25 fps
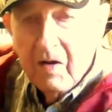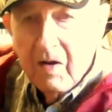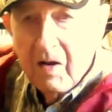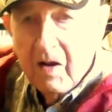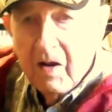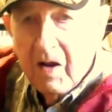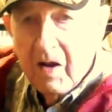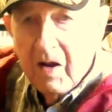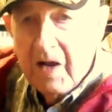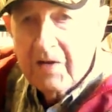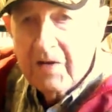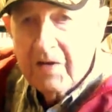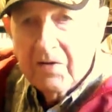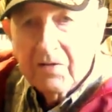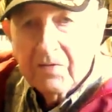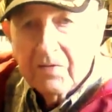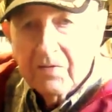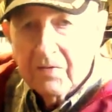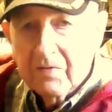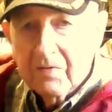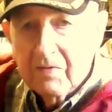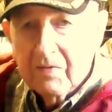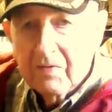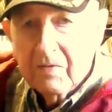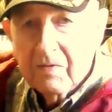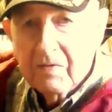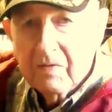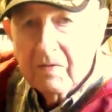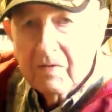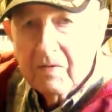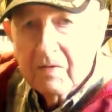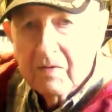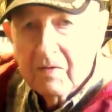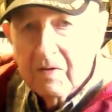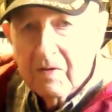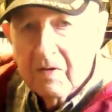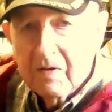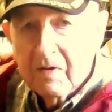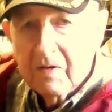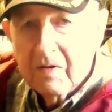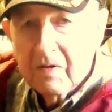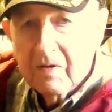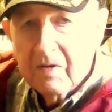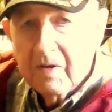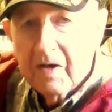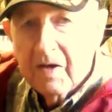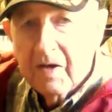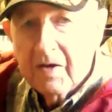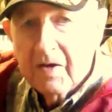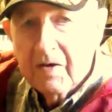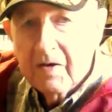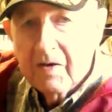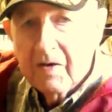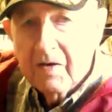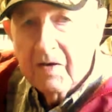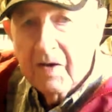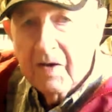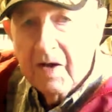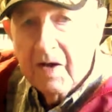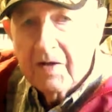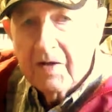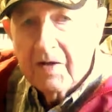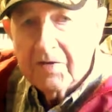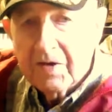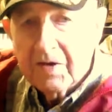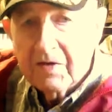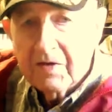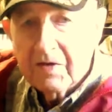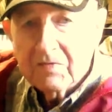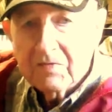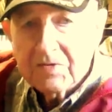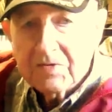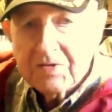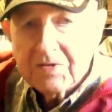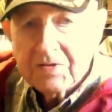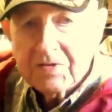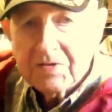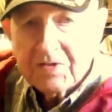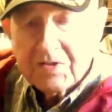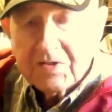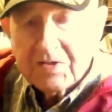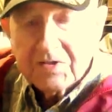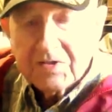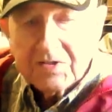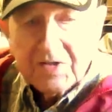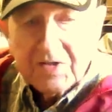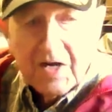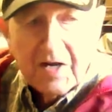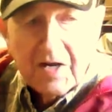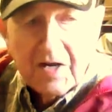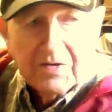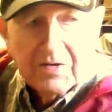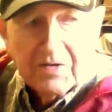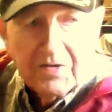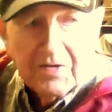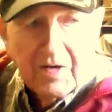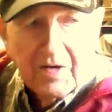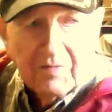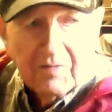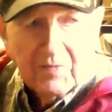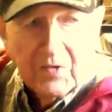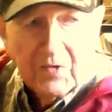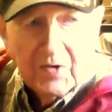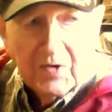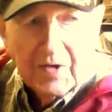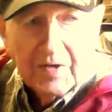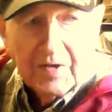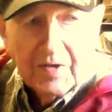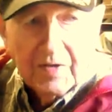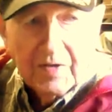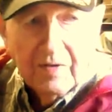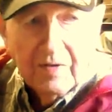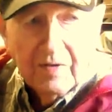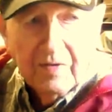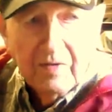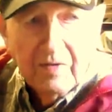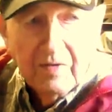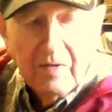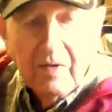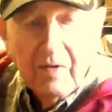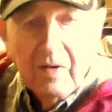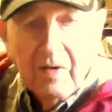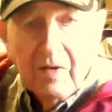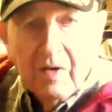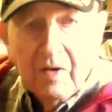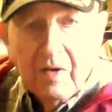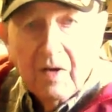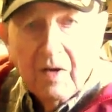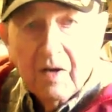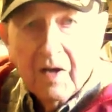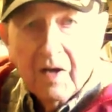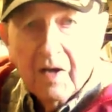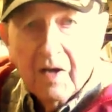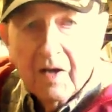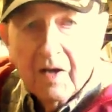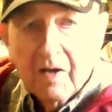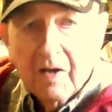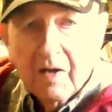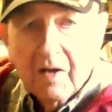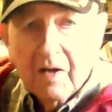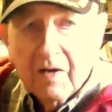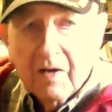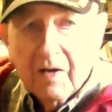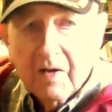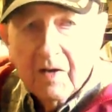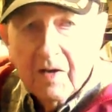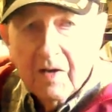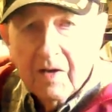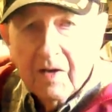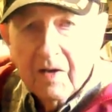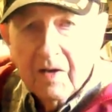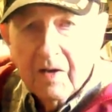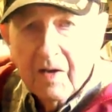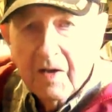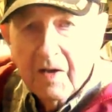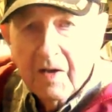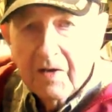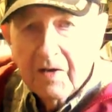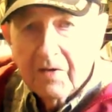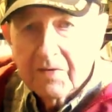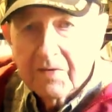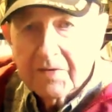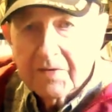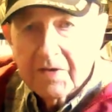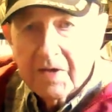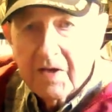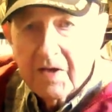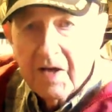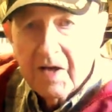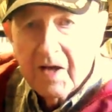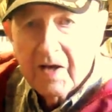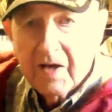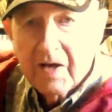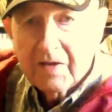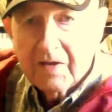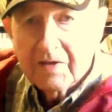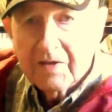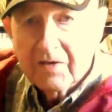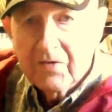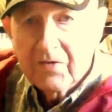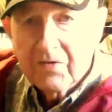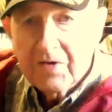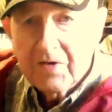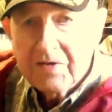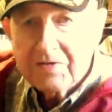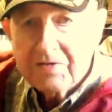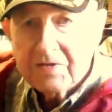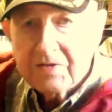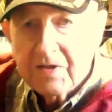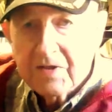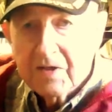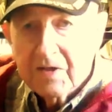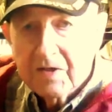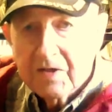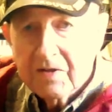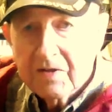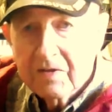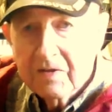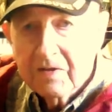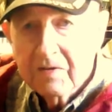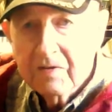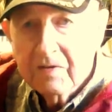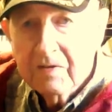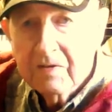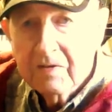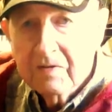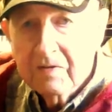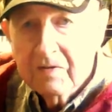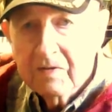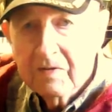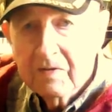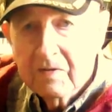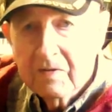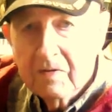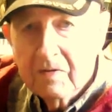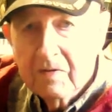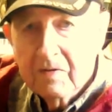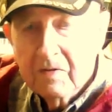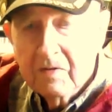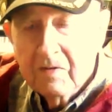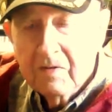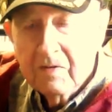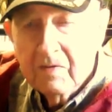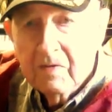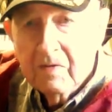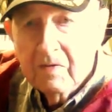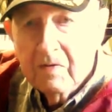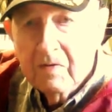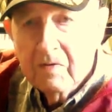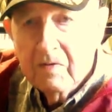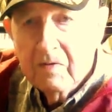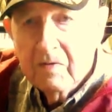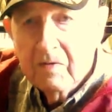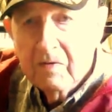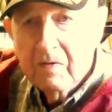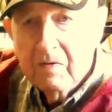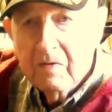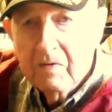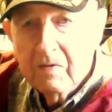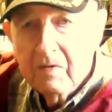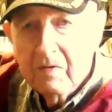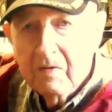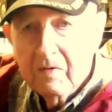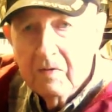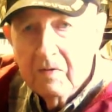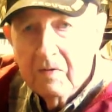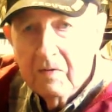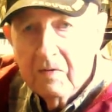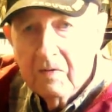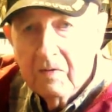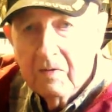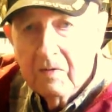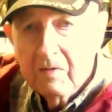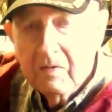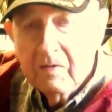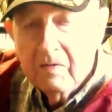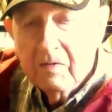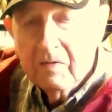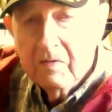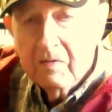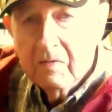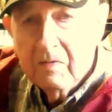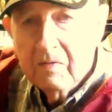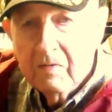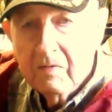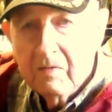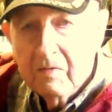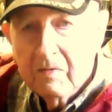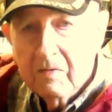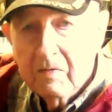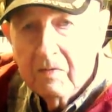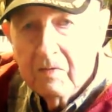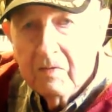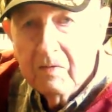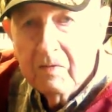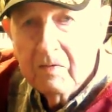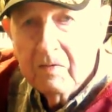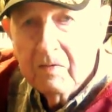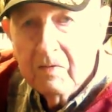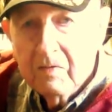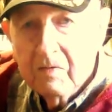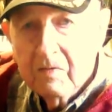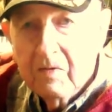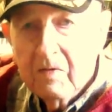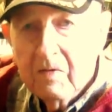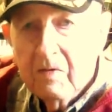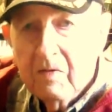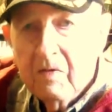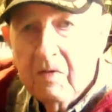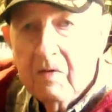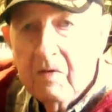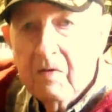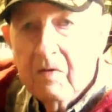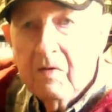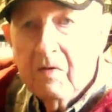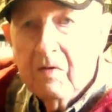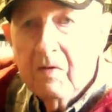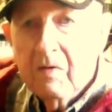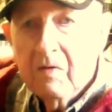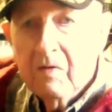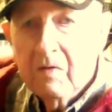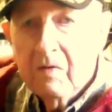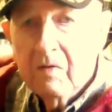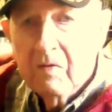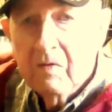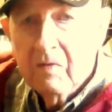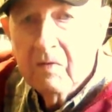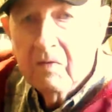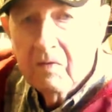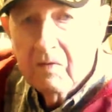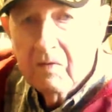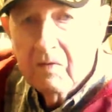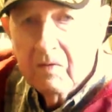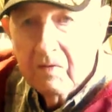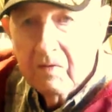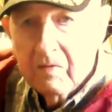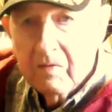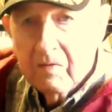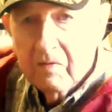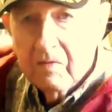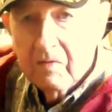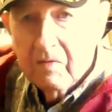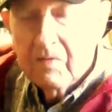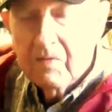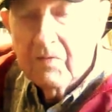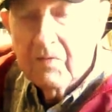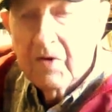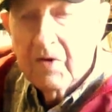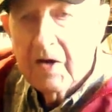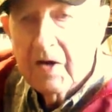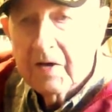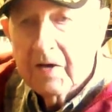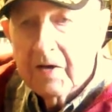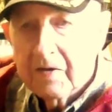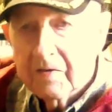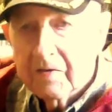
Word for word: I don't, carbine or yeah, I, think it was just standard M1. Standard M1. Uh, I don't think he had the grease gun. And then you guys carried a 45, the 1911 model. Right.